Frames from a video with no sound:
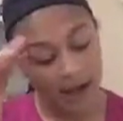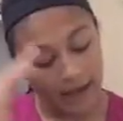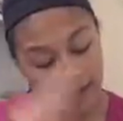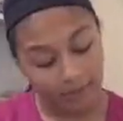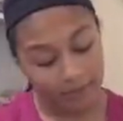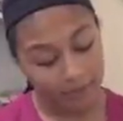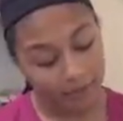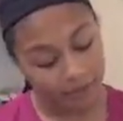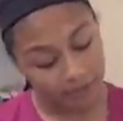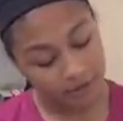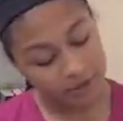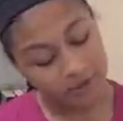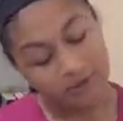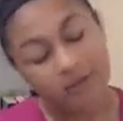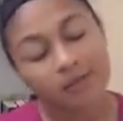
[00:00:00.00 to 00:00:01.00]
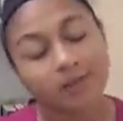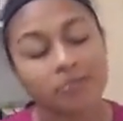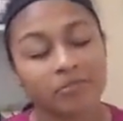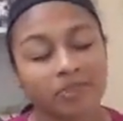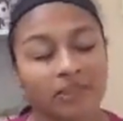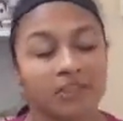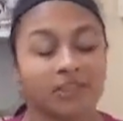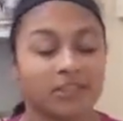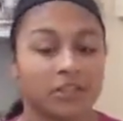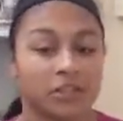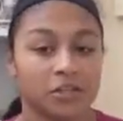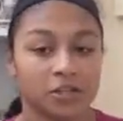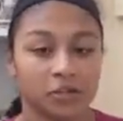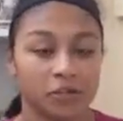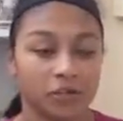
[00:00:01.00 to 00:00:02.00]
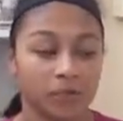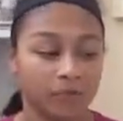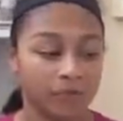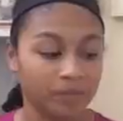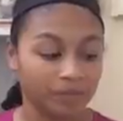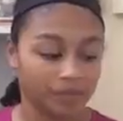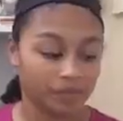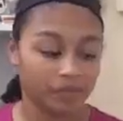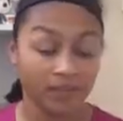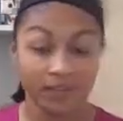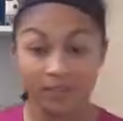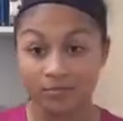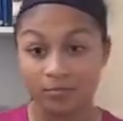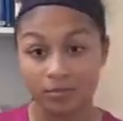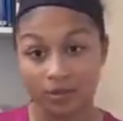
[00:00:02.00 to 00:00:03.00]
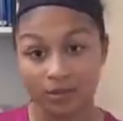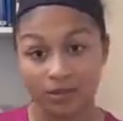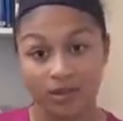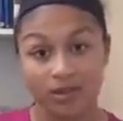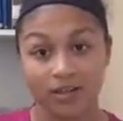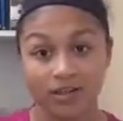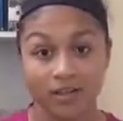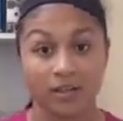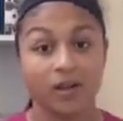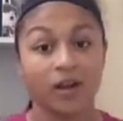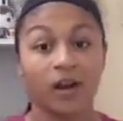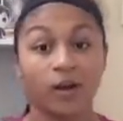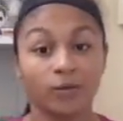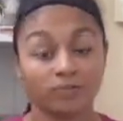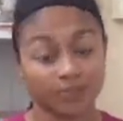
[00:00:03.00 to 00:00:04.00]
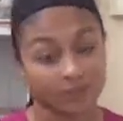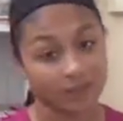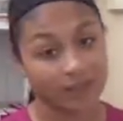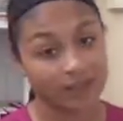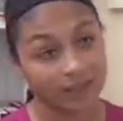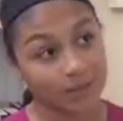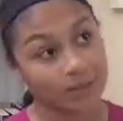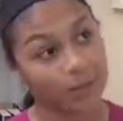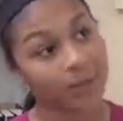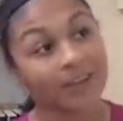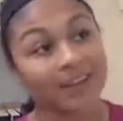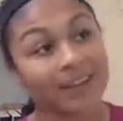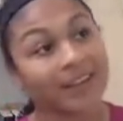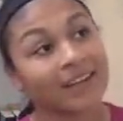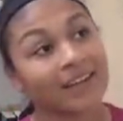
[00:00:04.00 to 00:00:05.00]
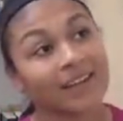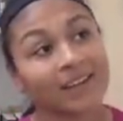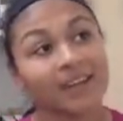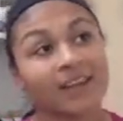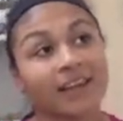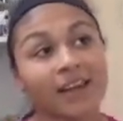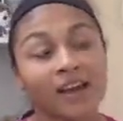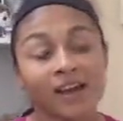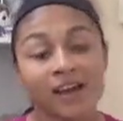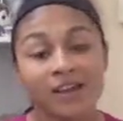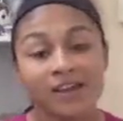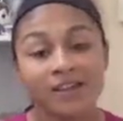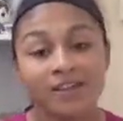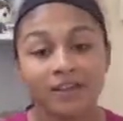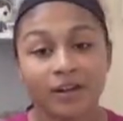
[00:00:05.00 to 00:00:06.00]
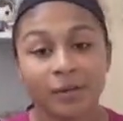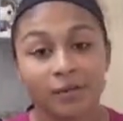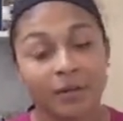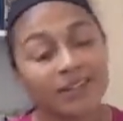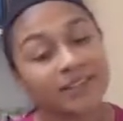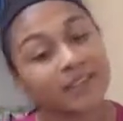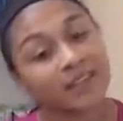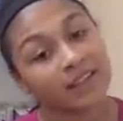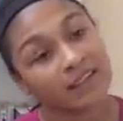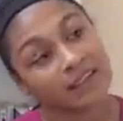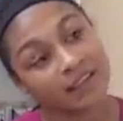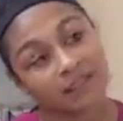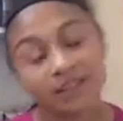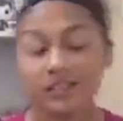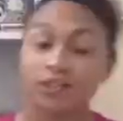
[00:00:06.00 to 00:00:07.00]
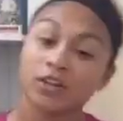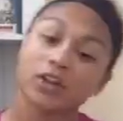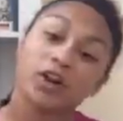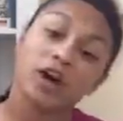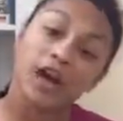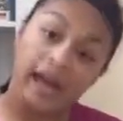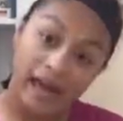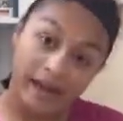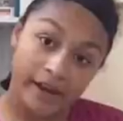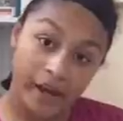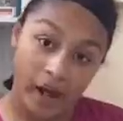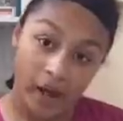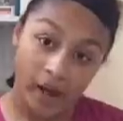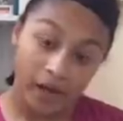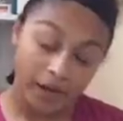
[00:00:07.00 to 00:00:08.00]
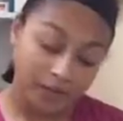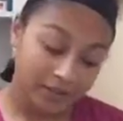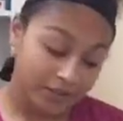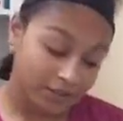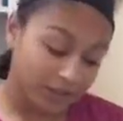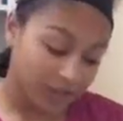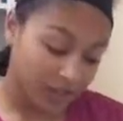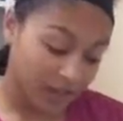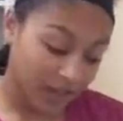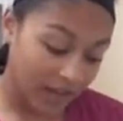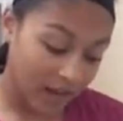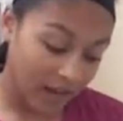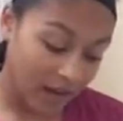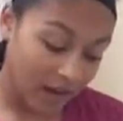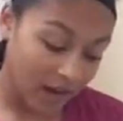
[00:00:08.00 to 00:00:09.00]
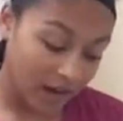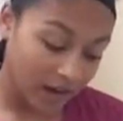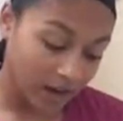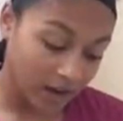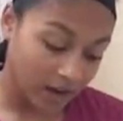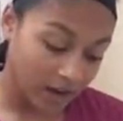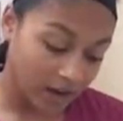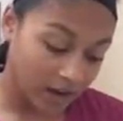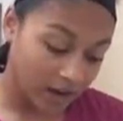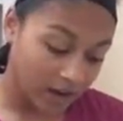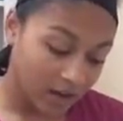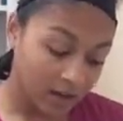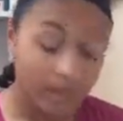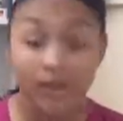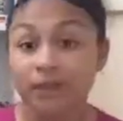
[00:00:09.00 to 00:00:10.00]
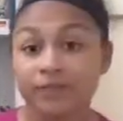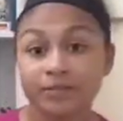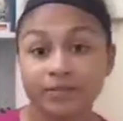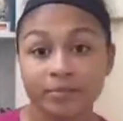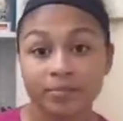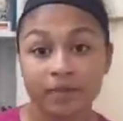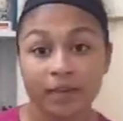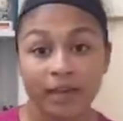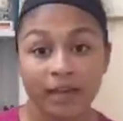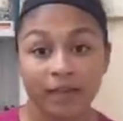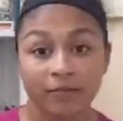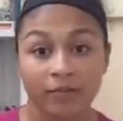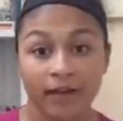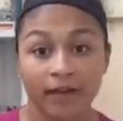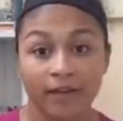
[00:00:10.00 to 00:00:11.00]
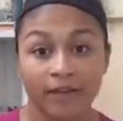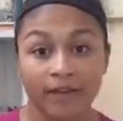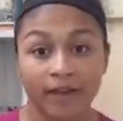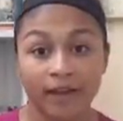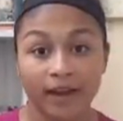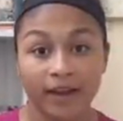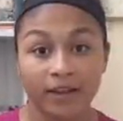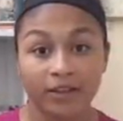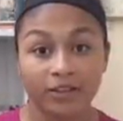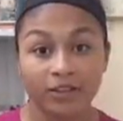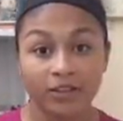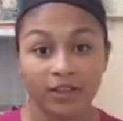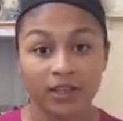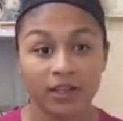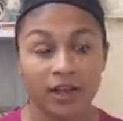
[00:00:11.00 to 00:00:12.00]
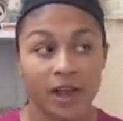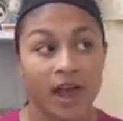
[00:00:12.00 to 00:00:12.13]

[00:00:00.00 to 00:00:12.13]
I'm going to explain to you this book, hopefully not spoiling anything. So basically, this girl, Edda, she loves playing violin, and she